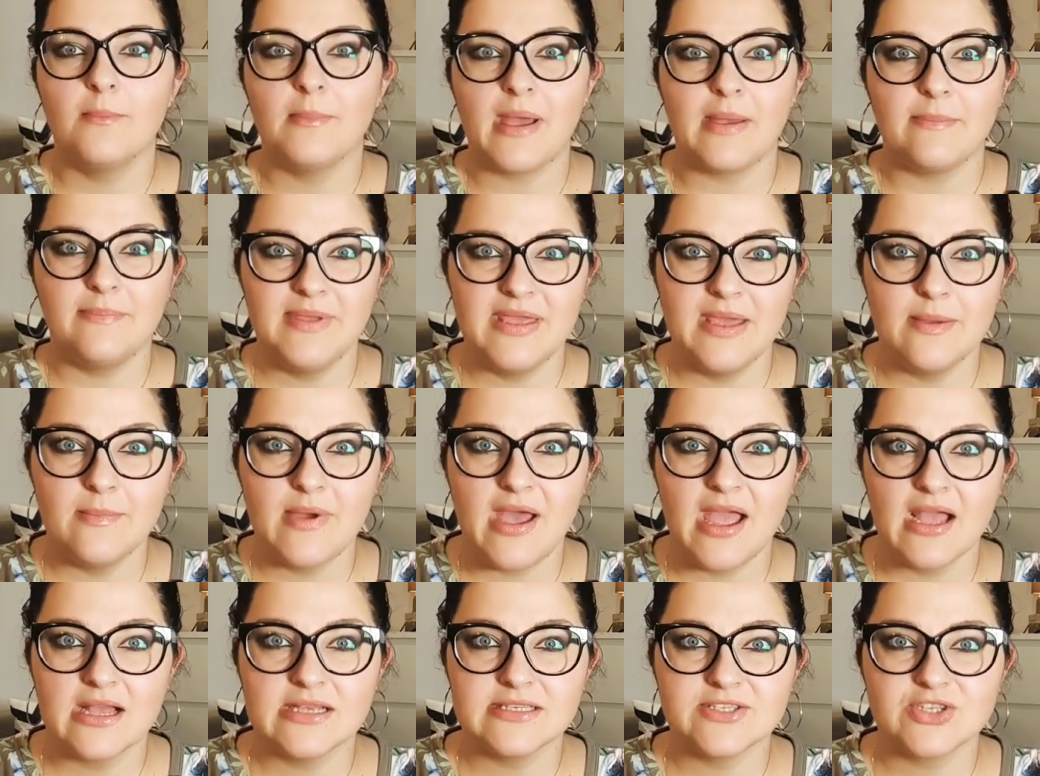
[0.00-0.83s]
My
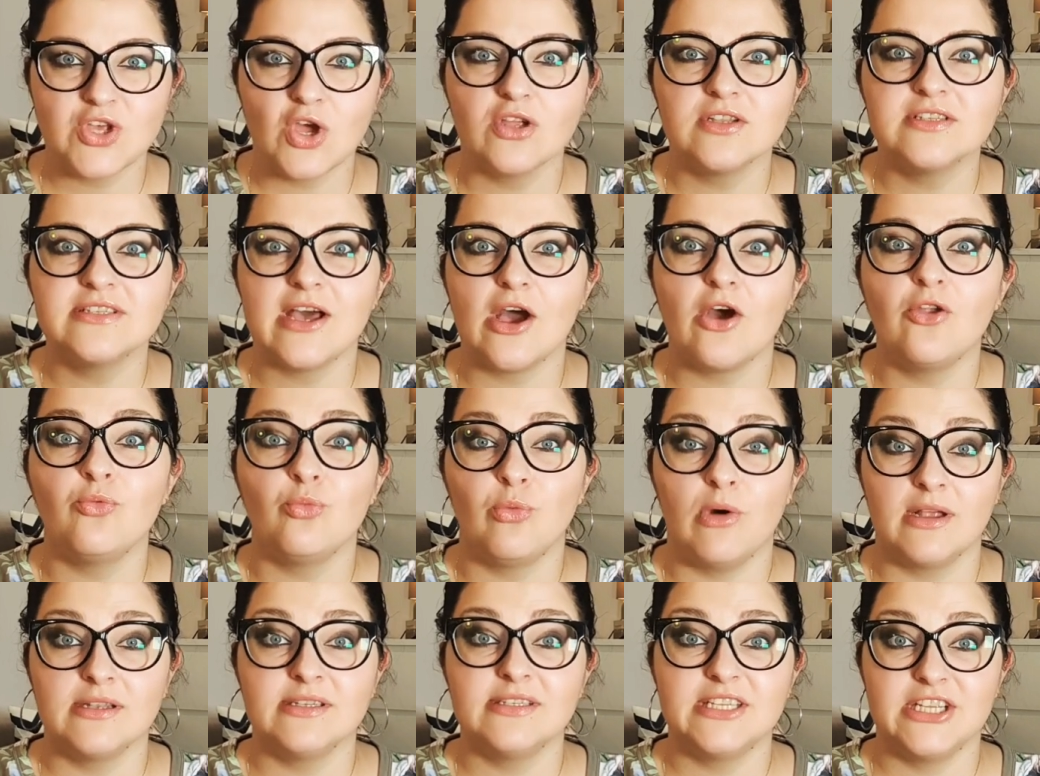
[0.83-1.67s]
BMI has gone down
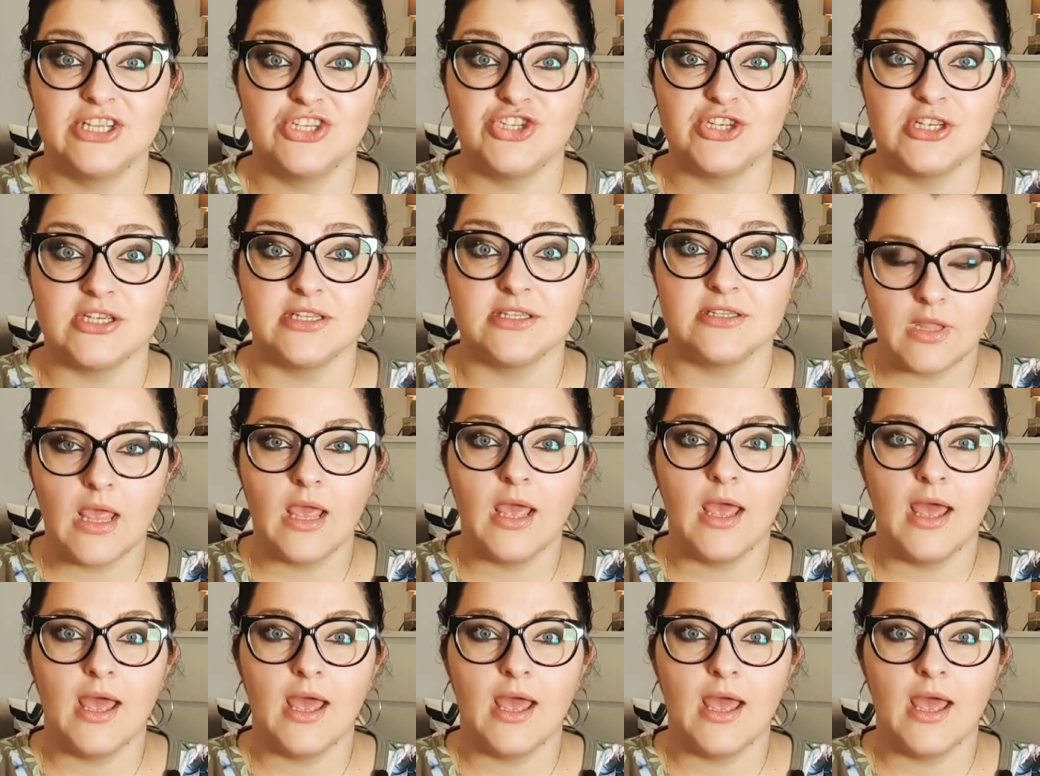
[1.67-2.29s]
one digit,